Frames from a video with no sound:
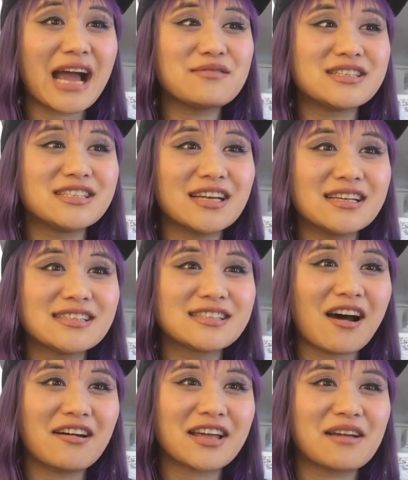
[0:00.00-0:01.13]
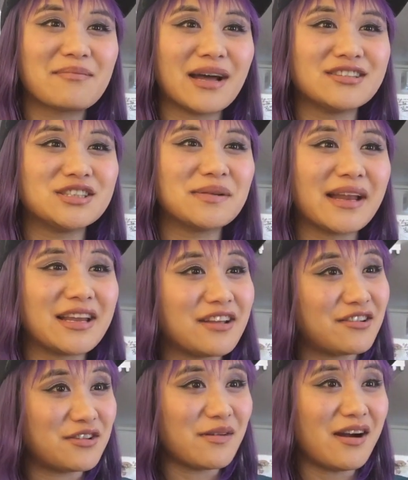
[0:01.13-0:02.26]
I was just talking about you, and here
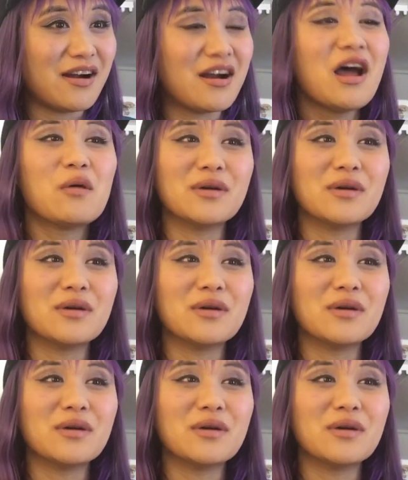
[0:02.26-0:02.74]
you are.